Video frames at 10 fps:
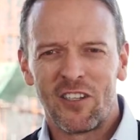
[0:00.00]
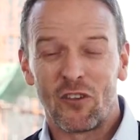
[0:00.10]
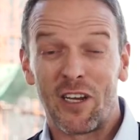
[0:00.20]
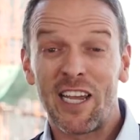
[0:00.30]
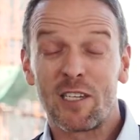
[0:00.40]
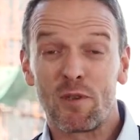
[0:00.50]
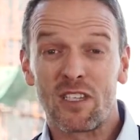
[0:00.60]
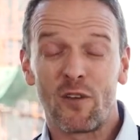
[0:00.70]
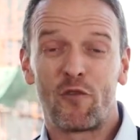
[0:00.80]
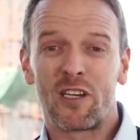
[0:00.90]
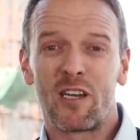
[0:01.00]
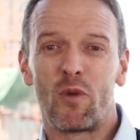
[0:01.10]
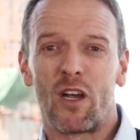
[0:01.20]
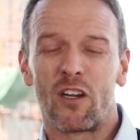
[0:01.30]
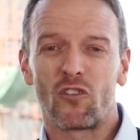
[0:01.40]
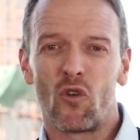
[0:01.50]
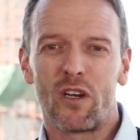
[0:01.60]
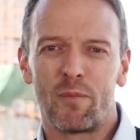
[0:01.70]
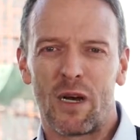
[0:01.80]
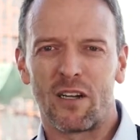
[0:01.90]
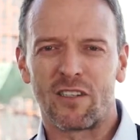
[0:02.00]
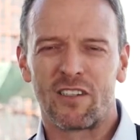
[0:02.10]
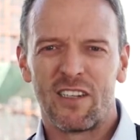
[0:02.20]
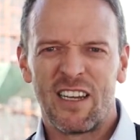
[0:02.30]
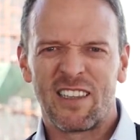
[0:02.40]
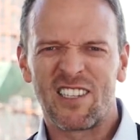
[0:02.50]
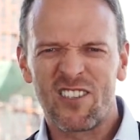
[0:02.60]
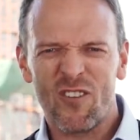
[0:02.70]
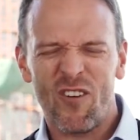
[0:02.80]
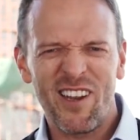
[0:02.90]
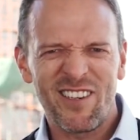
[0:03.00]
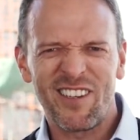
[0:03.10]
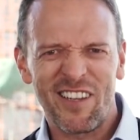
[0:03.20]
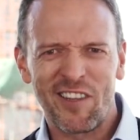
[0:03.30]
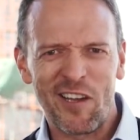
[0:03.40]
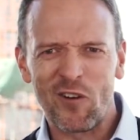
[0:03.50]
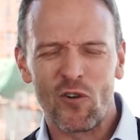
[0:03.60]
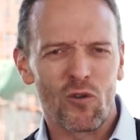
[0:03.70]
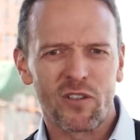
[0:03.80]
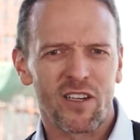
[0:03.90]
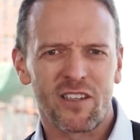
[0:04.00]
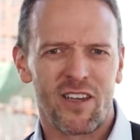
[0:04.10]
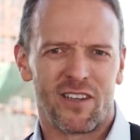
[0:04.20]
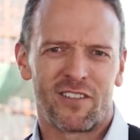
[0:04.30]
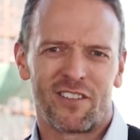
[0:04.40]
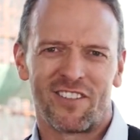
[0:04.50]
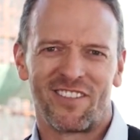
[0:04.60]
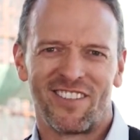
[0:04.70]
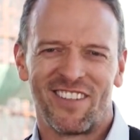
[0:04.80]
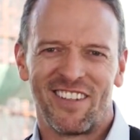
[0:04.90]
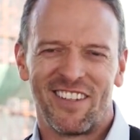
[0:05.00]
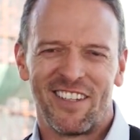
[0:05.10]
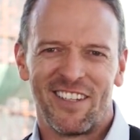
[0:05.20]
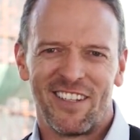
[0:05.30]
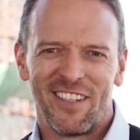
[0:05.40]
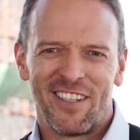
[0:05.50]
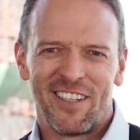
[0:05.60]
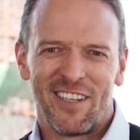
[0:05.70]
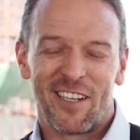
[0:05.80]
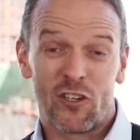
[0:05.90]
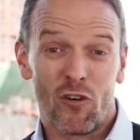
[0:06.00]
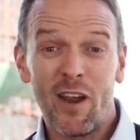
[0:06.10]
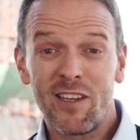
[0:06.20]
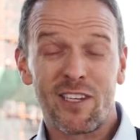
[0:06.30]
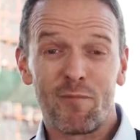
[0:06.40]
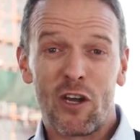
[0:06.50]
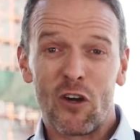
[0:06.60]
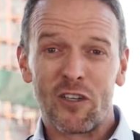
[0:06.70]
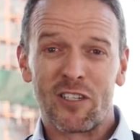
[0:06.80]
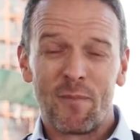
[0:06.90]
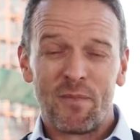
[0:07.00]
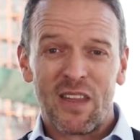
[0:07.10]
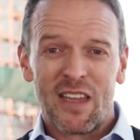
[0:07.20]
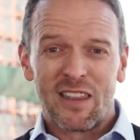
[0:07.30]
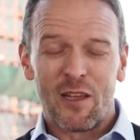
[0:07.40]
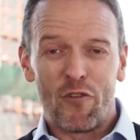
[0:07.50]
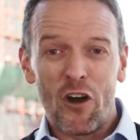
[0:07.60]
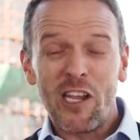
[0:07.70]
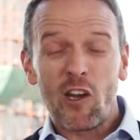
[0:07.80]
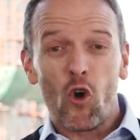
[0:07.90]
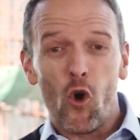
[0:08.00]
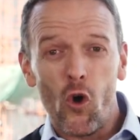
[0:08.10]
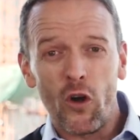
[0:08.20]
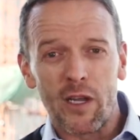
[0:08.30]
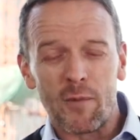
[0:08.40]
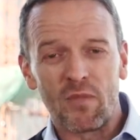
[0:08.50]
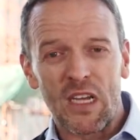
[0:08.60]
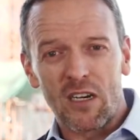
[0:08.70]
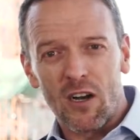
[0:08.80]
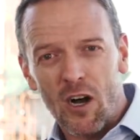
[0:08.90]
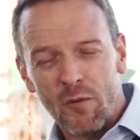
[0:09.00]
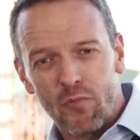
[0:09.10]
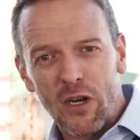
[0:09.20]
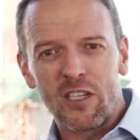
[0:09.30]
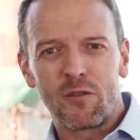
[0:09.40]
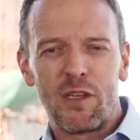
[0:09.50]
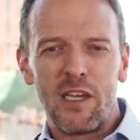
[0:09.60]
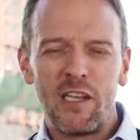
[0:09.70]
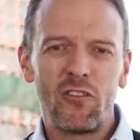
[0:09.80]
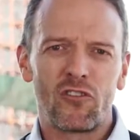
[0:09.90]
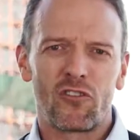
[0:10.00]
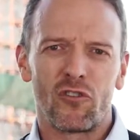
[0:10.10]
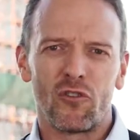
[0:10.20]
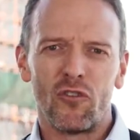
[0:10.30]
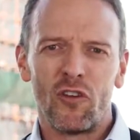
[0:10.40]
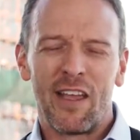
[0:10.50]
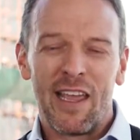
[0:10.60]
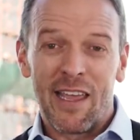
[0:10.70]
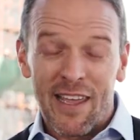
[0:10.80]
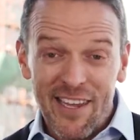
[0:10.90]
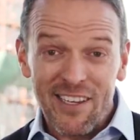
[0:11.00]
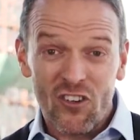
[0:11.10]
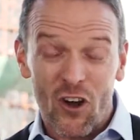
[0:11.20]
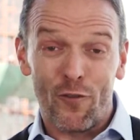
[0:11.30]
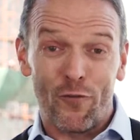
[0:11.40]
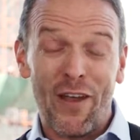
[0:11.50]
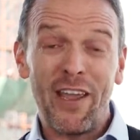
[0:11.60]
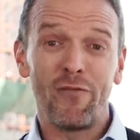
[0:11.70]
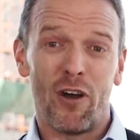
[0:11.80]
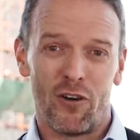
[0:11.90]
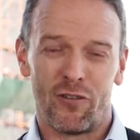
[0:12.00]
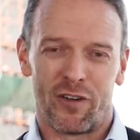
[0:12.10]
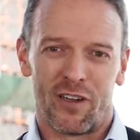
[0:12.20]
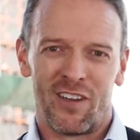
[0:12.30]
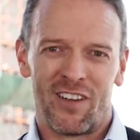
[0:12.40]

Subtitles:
Today specifically, we're going to talk about this crazy thing called success. It's crazy because the very calling that God brings me into, He's got favor over.